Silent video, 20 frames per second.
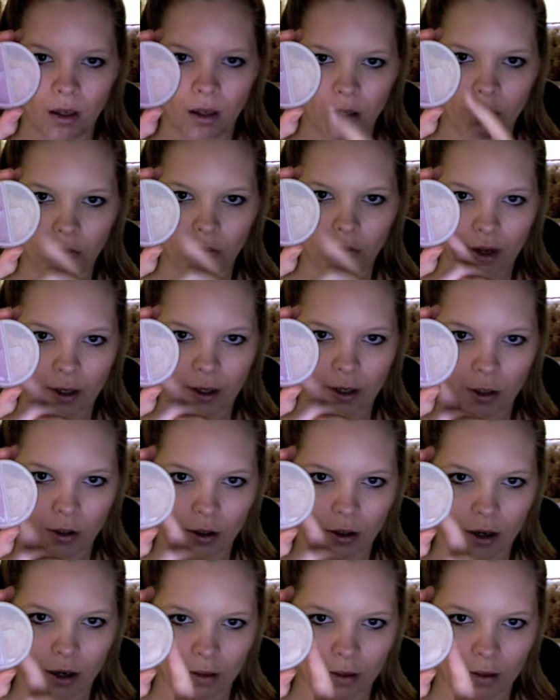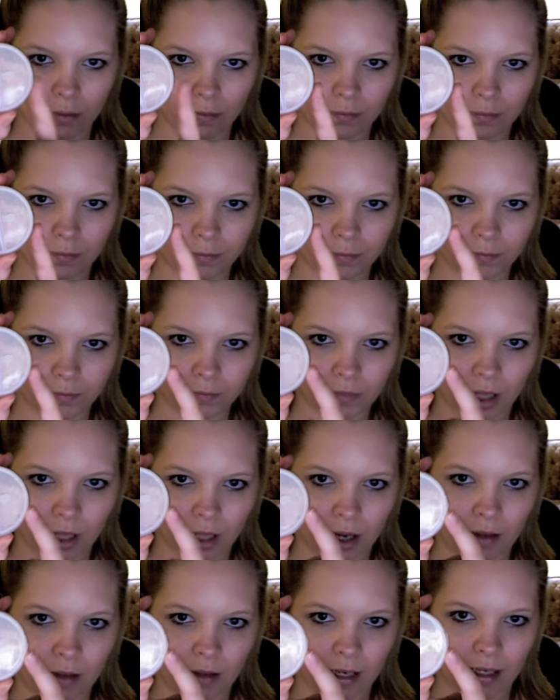you've got your
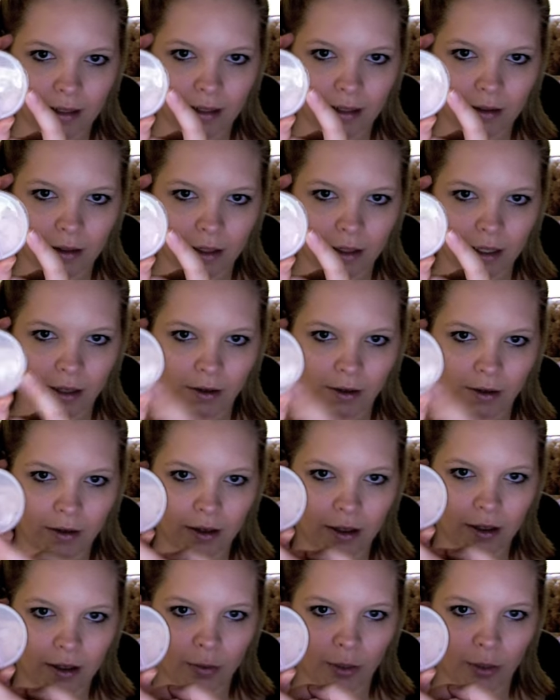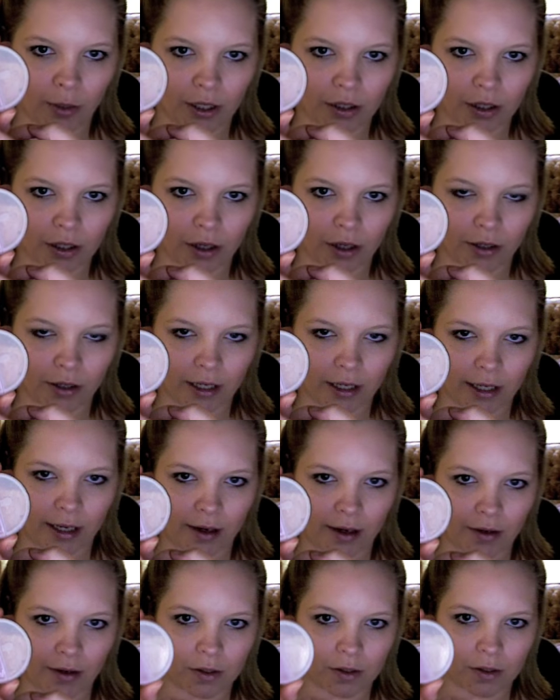highlight in here and your blush color in
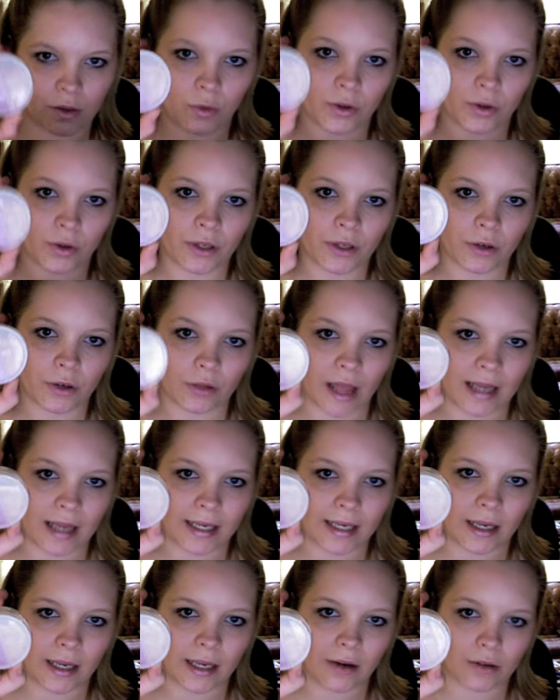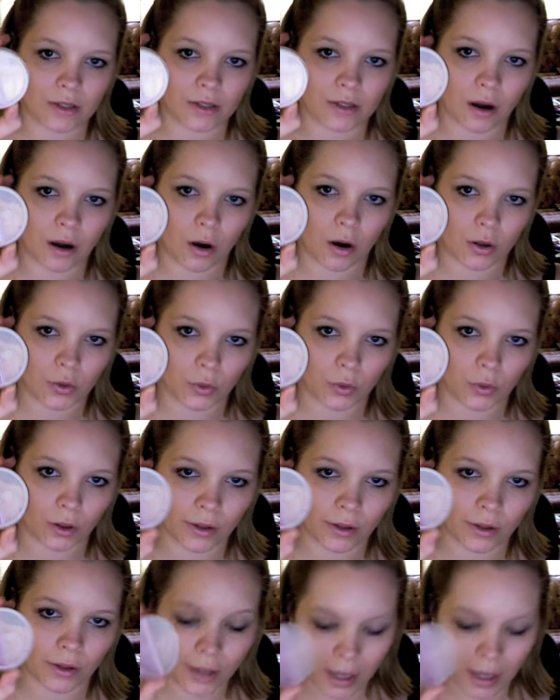here. So the only thing you're lacking here is the contour
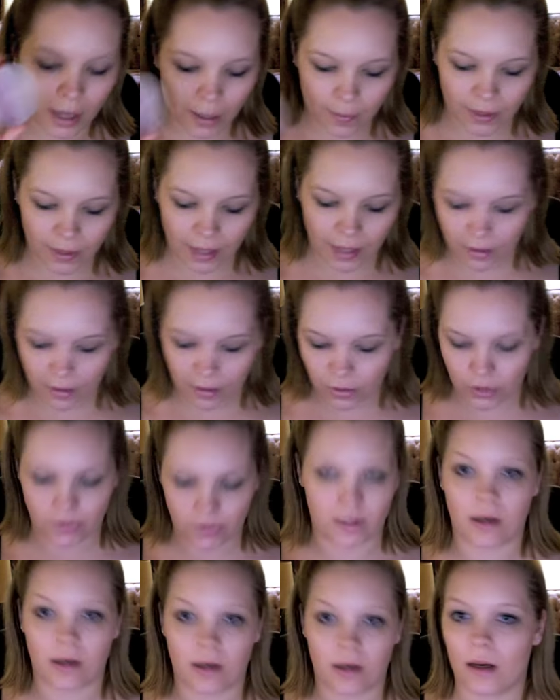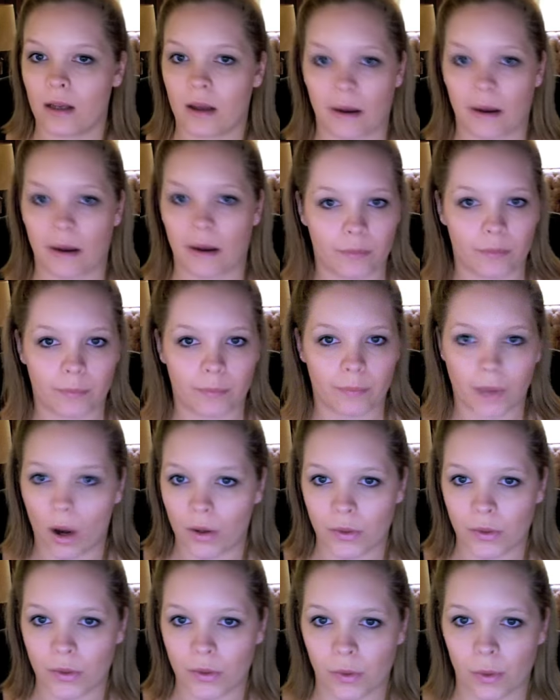color. But again, just get any kind of
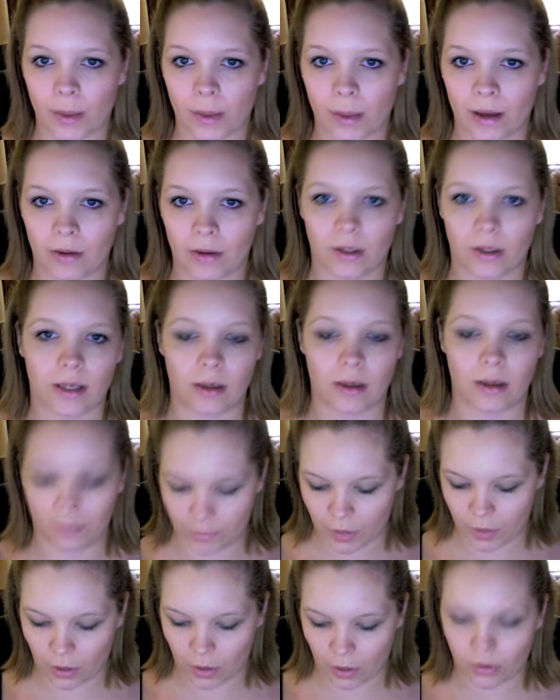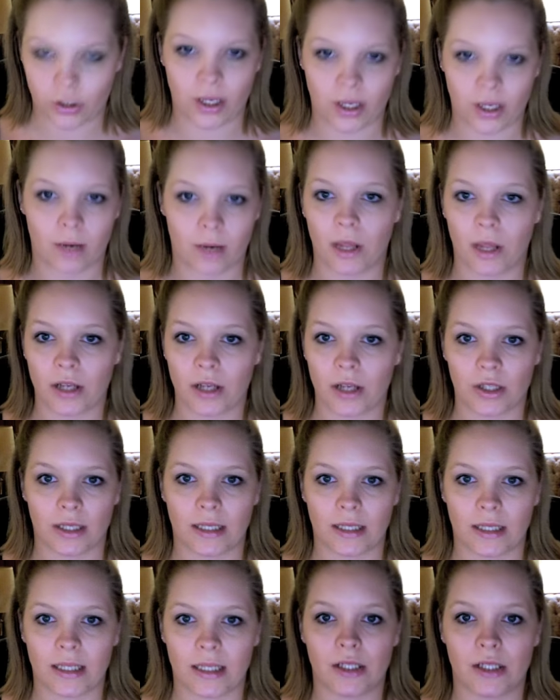contour powder, get a darker shade of blush.
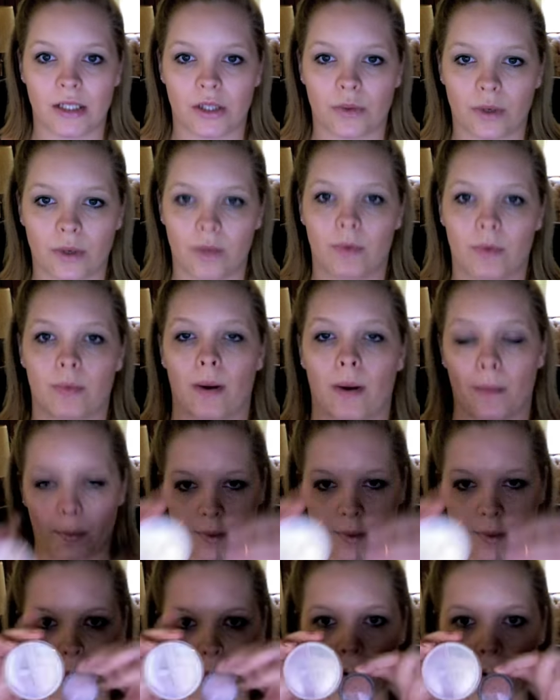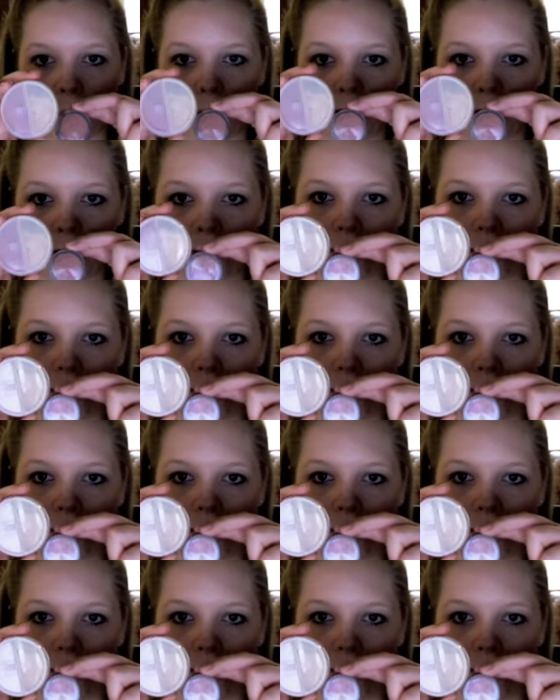Like these three would probably work well